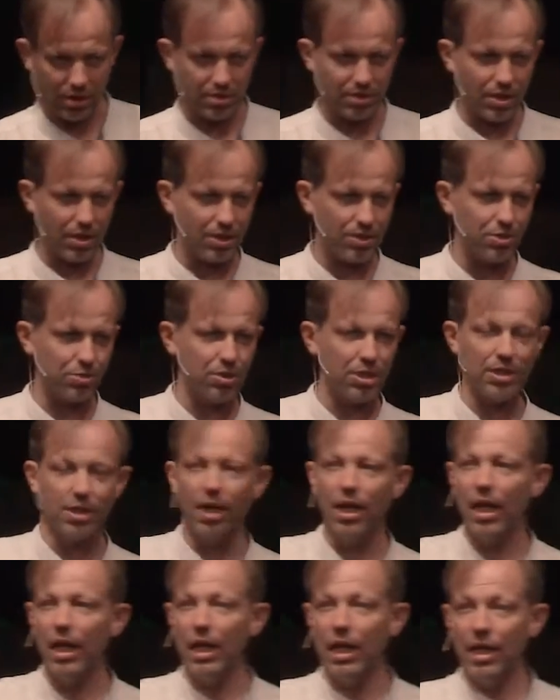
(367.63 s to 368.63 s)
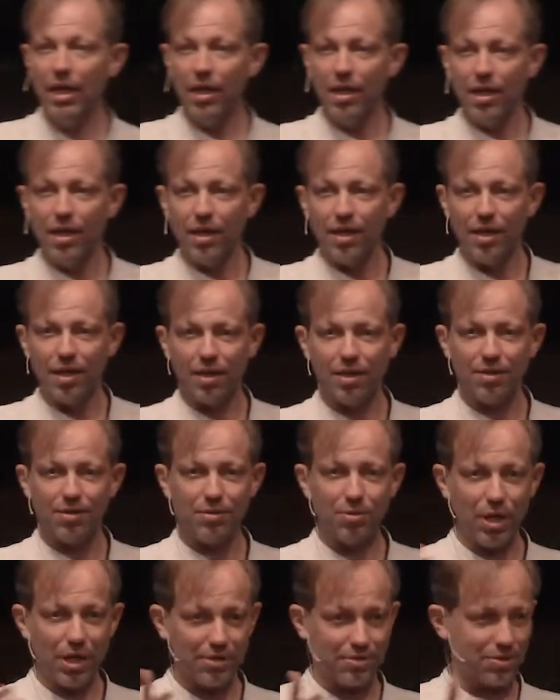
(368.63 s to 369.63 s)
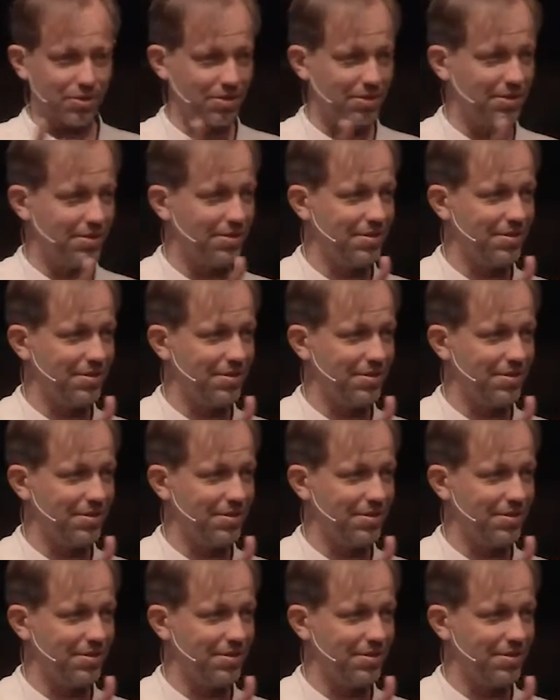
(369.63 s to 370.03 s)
that's hard to read. Who else?